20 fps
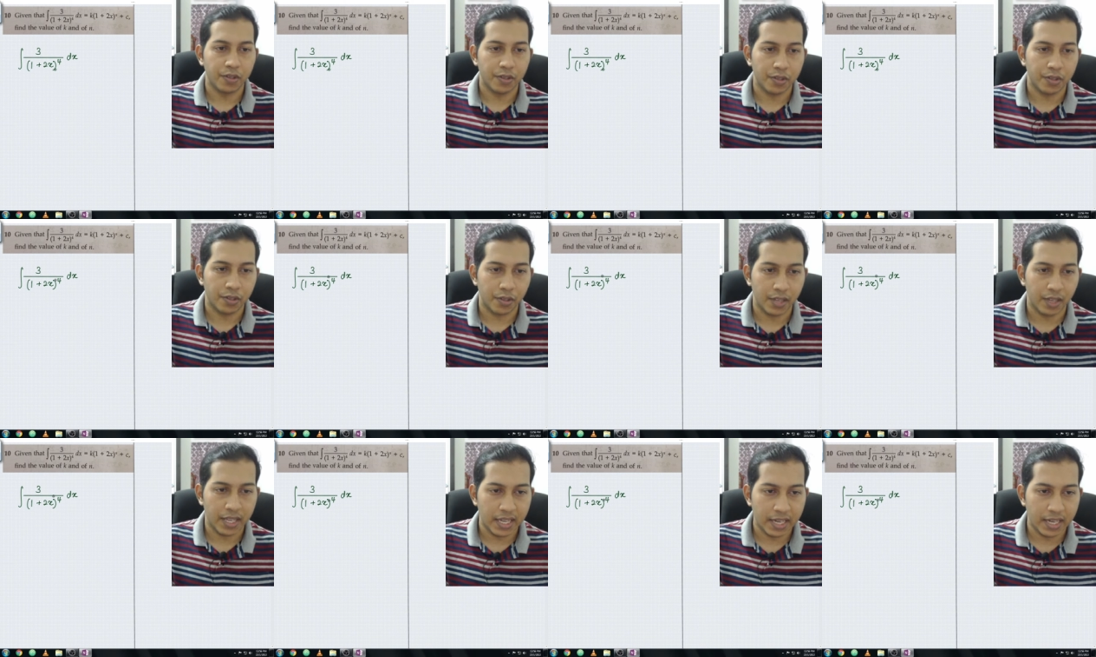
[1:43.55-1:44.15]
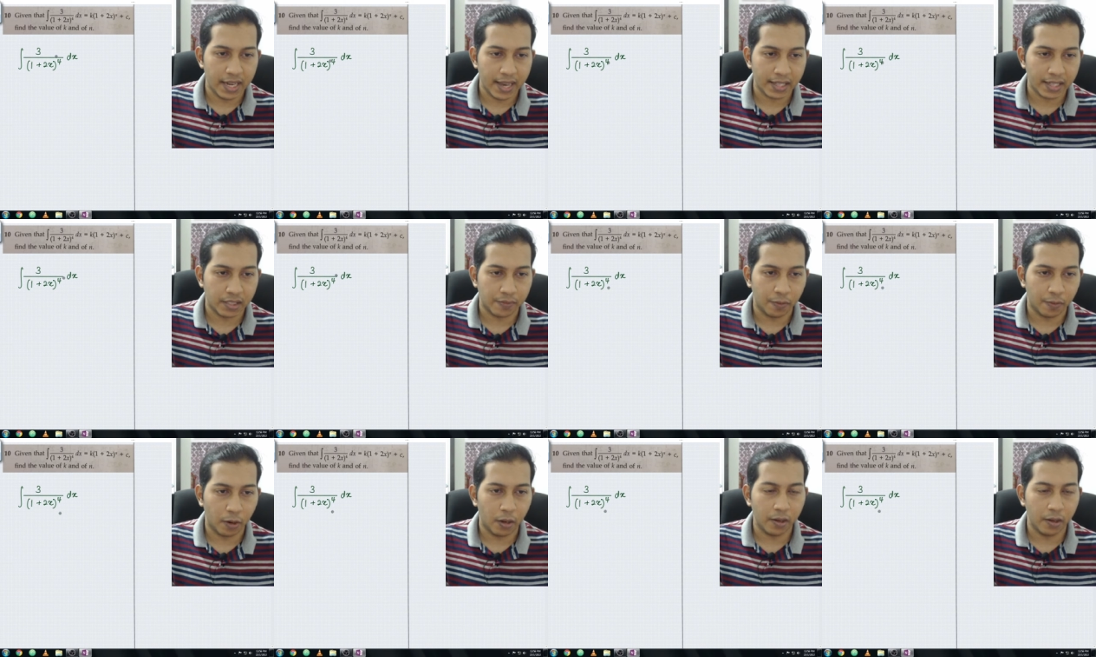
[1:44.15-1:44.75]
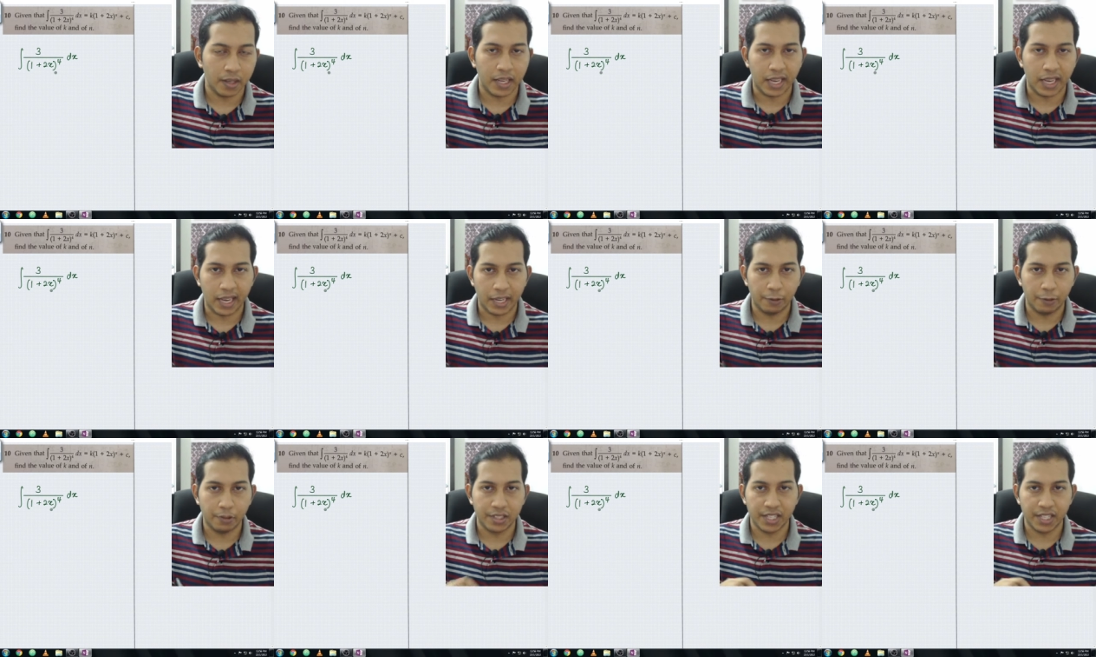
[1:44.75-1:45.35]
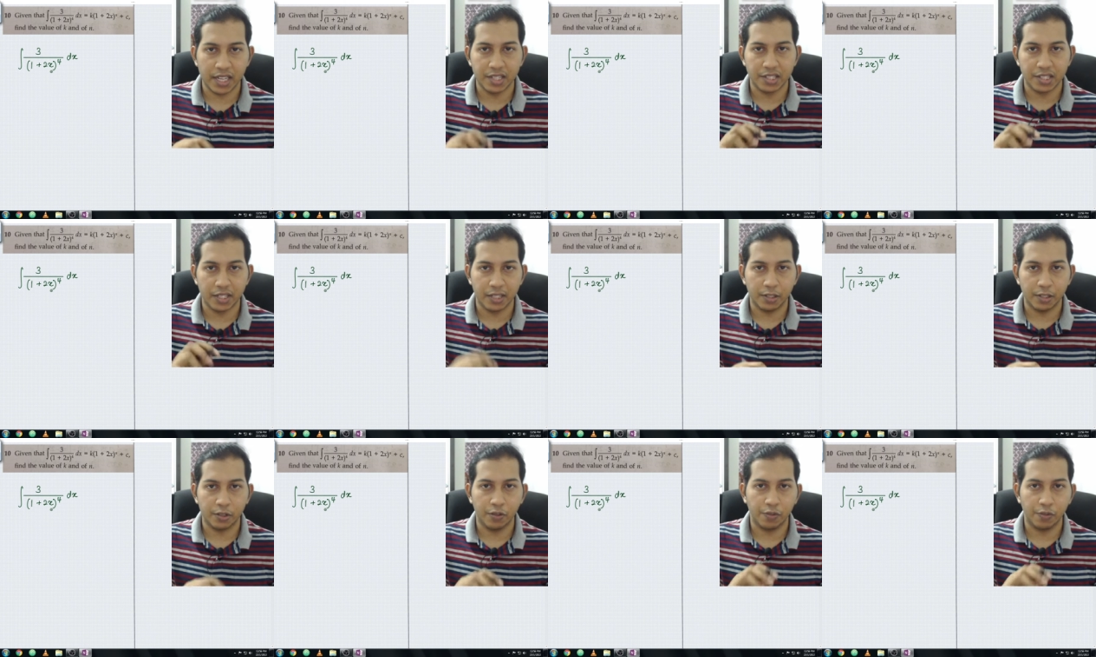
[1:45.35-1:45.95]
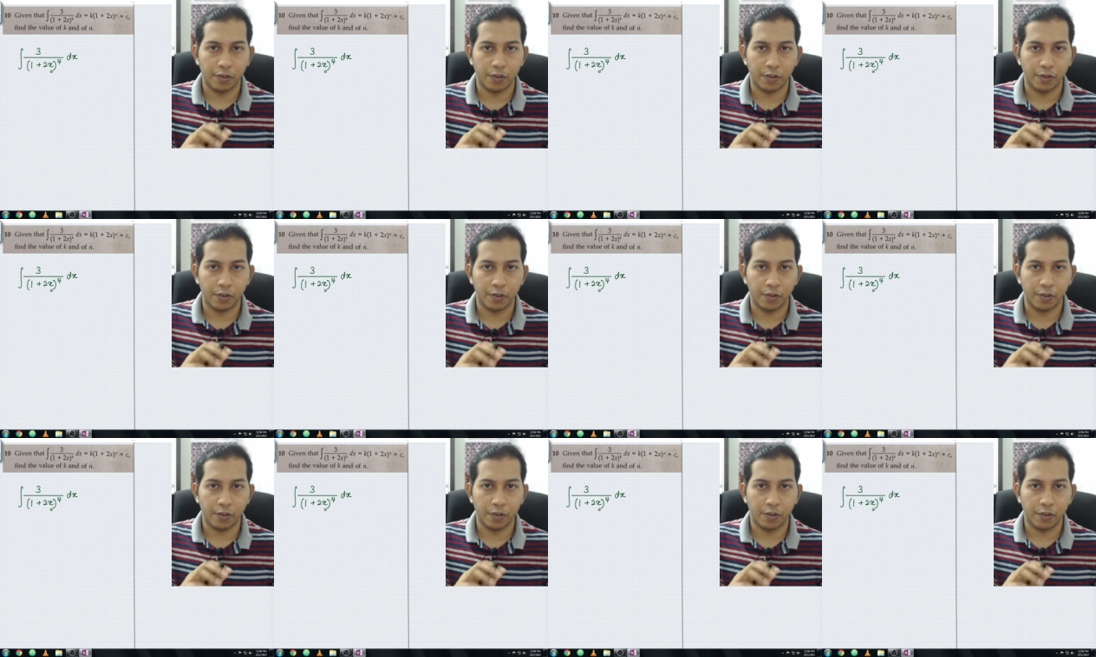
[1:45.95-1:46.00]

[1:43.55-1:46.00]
So the index 4, it will change into